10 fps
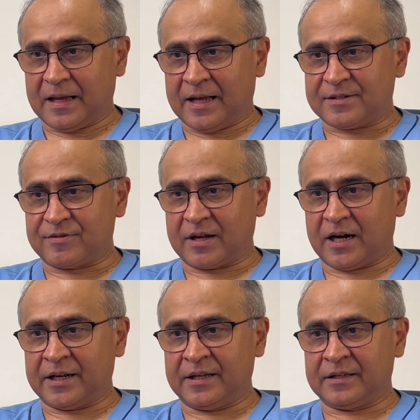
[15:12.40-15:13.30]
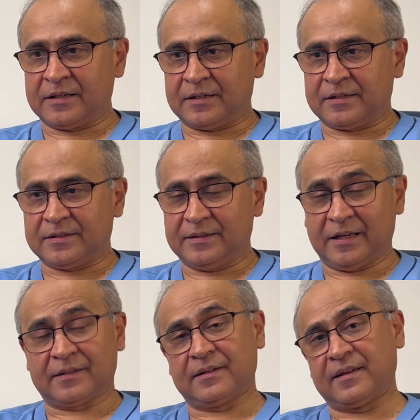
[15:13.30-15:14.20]
As regarding
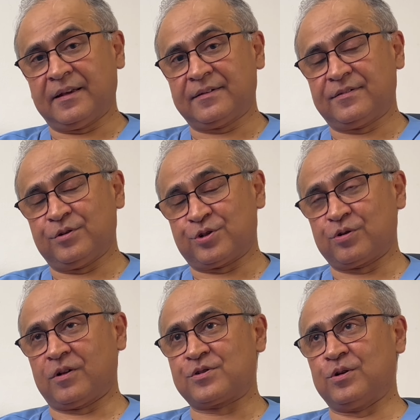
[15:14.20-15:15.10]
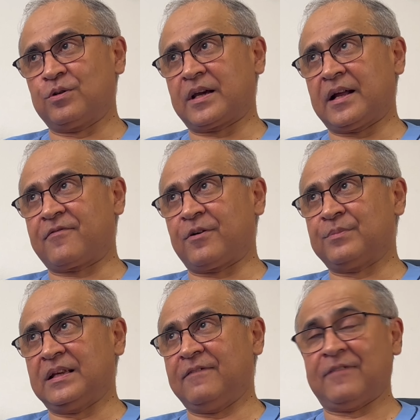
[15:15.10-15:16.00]
the other things, you should also look at
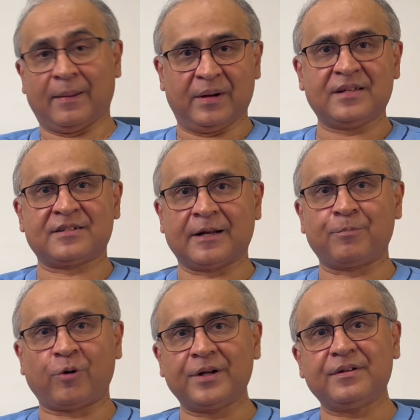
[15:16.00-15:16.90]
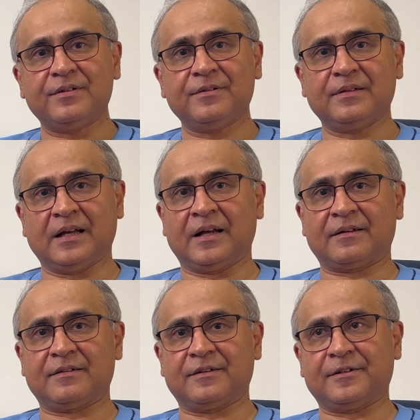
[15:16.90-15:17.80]
from the family standpoint,
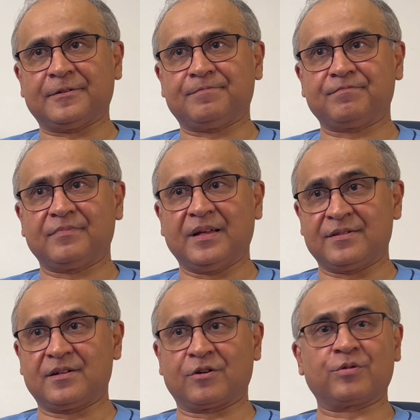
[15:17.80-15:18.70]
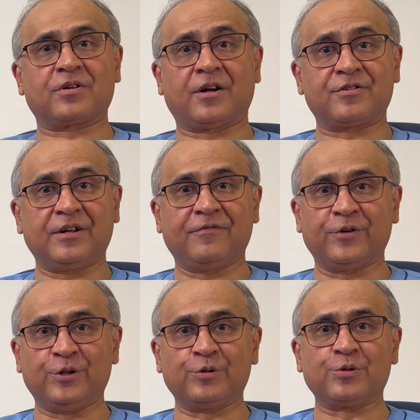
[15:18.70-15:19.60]
that is it a good country
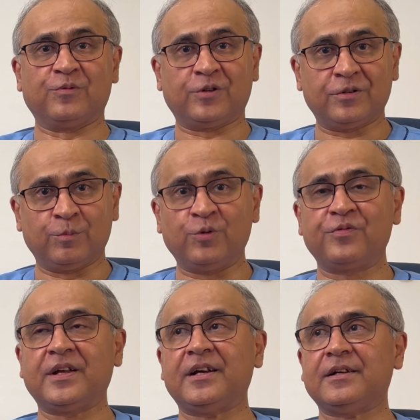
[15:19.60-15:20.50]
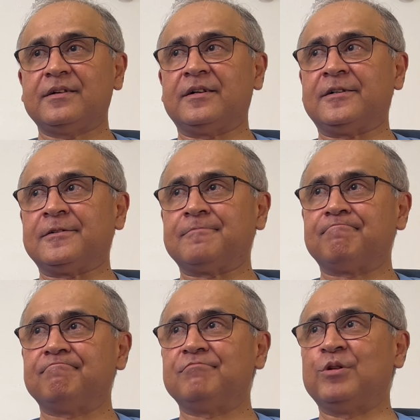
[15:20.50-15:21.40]
for you to move there?
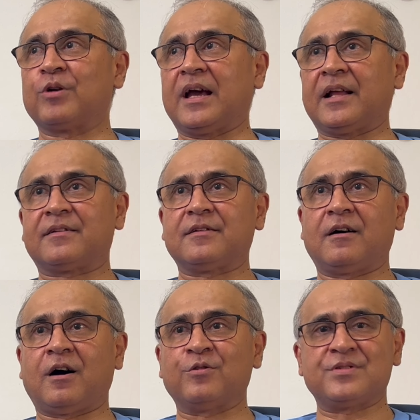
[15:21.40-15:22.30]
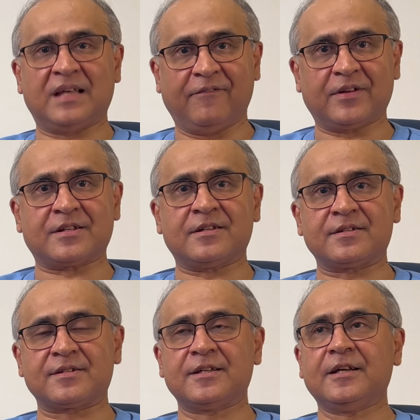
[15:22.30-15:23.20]
Look at how safe it
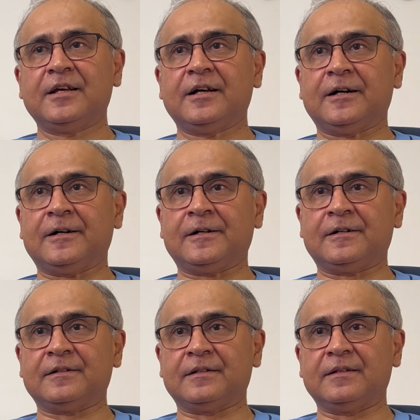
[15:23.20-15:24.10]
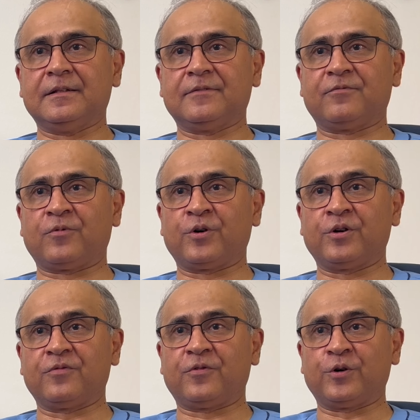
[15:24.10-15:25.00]
is
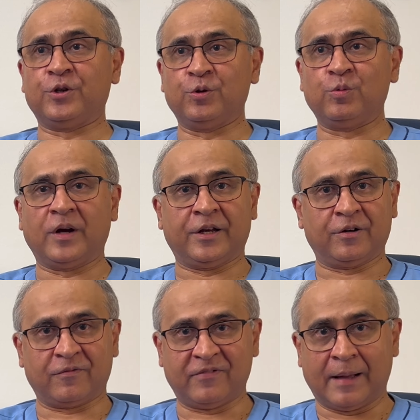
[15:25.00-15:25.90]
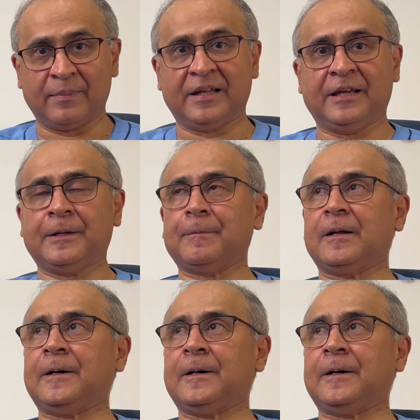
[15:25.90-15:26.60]
for you and your family,